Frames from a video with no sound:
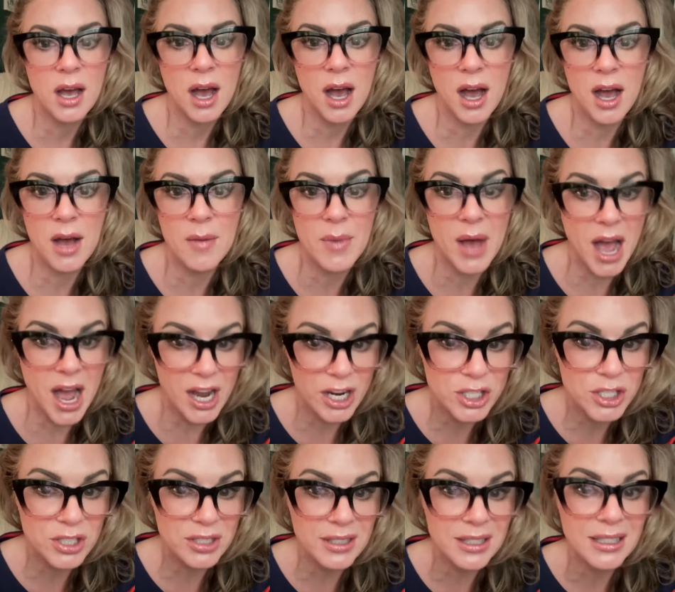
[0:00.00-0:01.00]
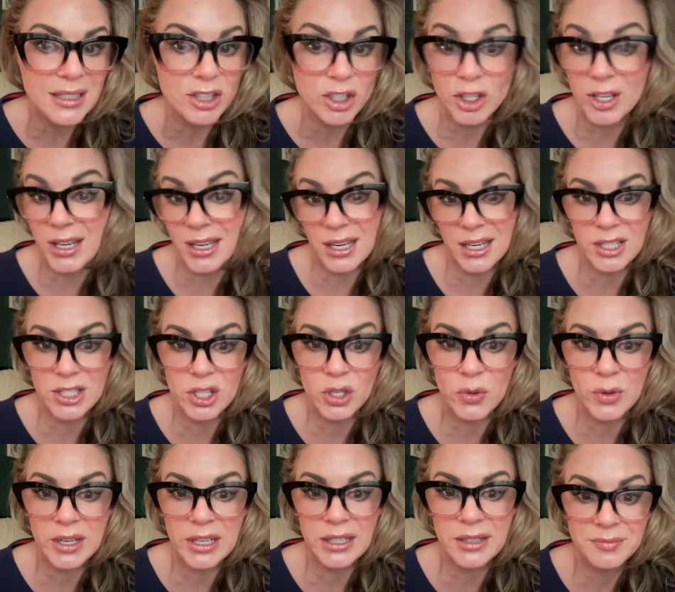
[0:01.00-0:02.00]
um, actually looking into
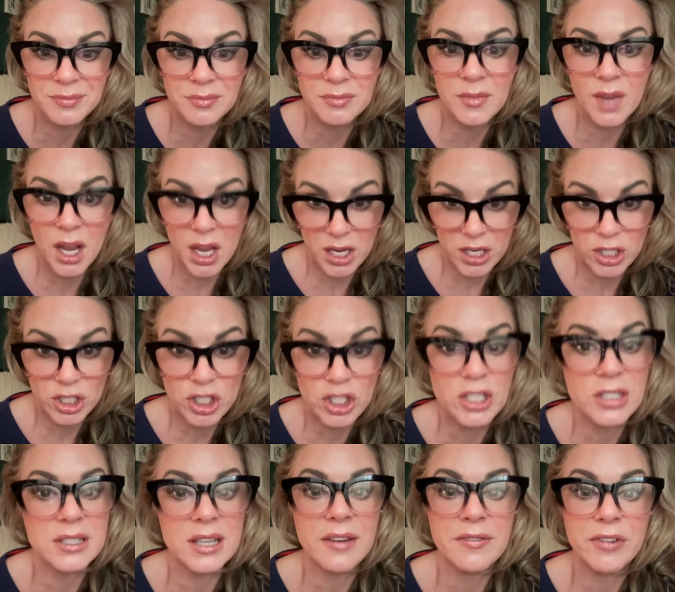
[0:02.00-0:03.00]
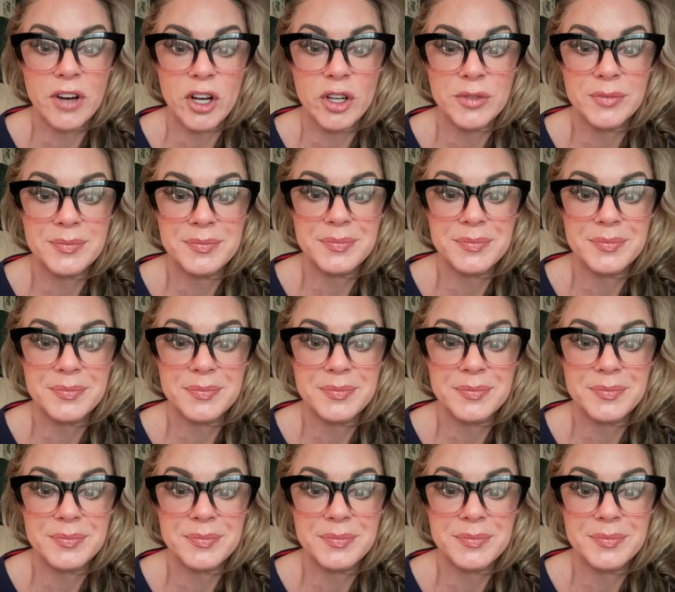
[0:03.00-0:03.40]
it she's at fault